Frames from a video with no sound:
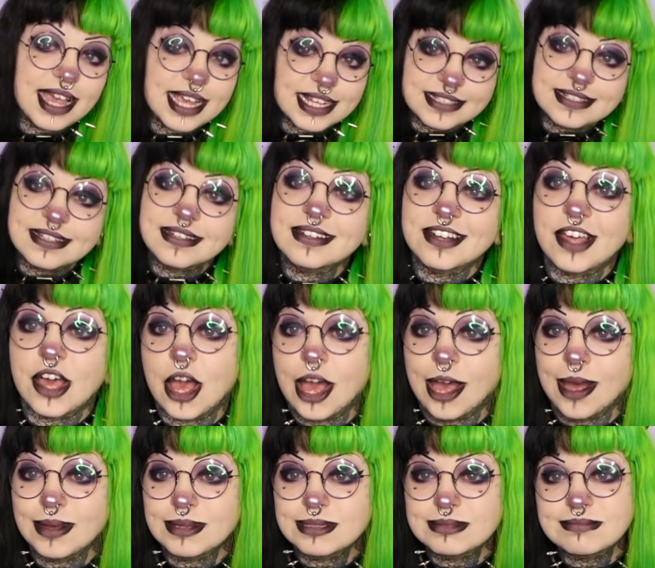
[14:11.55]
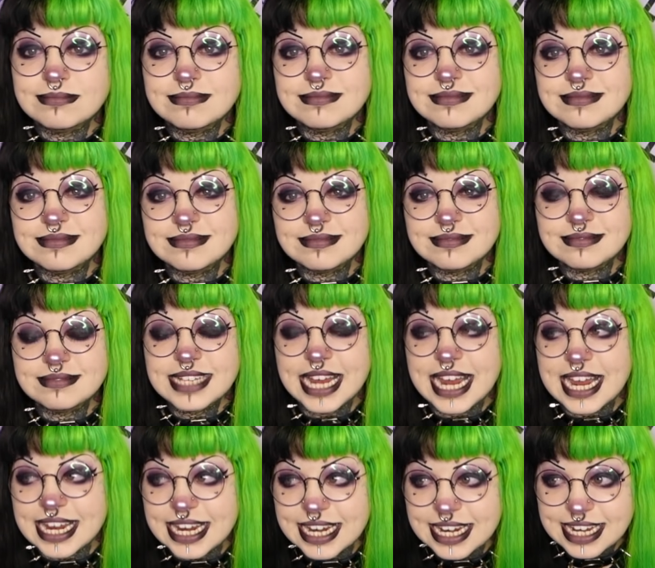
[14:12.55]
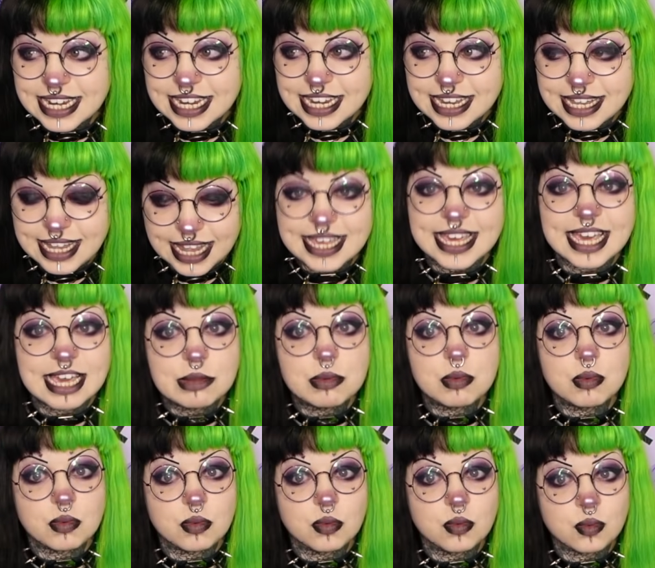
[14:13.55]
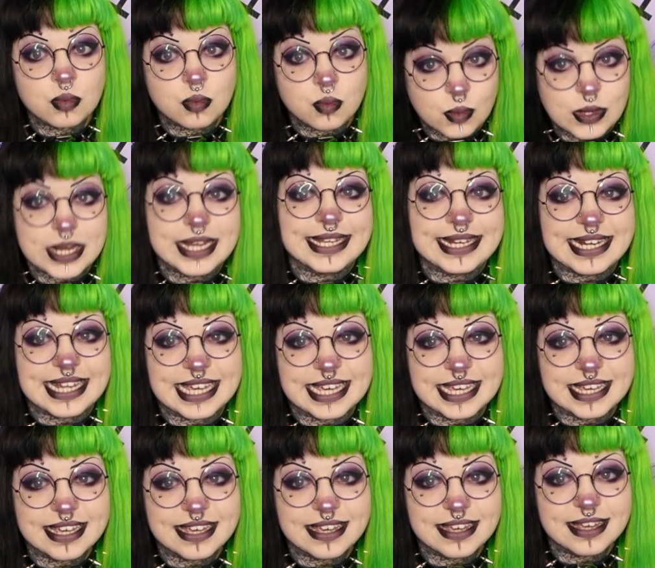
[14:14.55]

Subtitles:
It didn't hurt. Like, it really